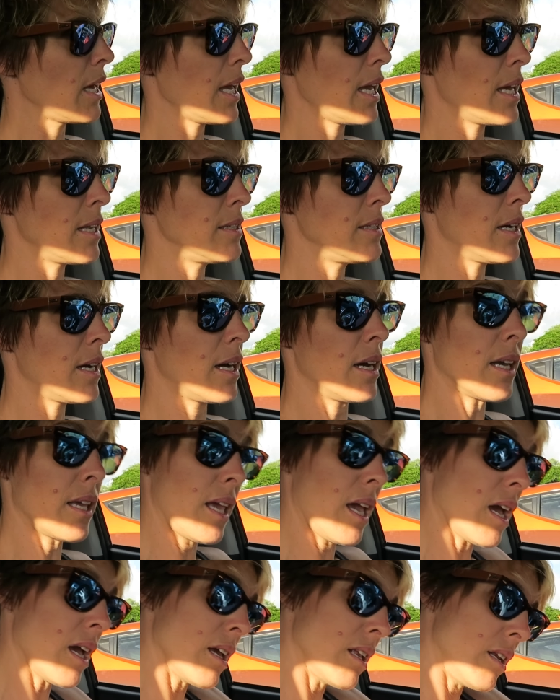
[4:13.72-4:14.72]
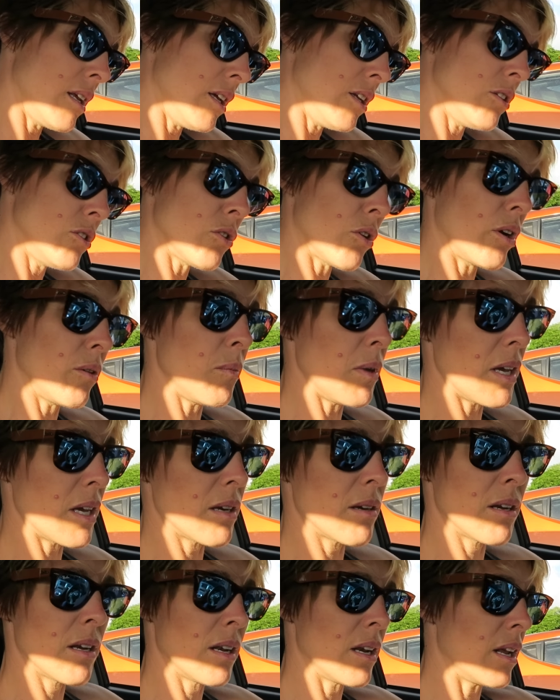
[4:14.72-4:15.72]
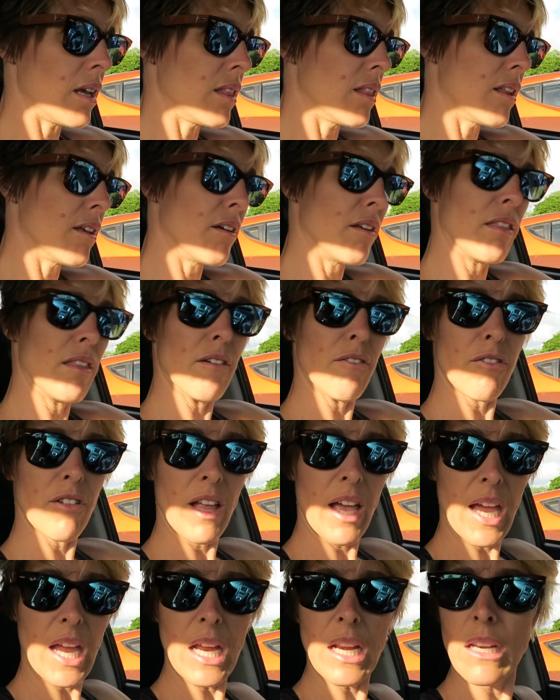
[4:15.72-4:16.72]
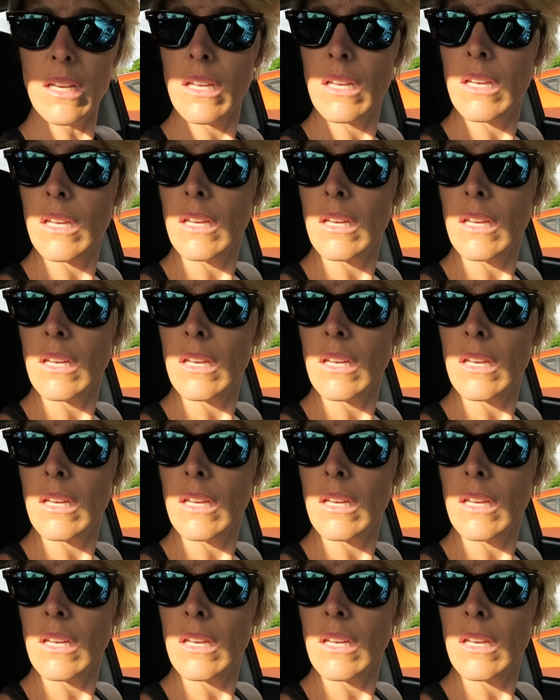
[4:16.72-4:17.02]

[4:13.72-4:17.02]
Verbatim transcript: And uh, yeah, and he joined me in, in the, the flight.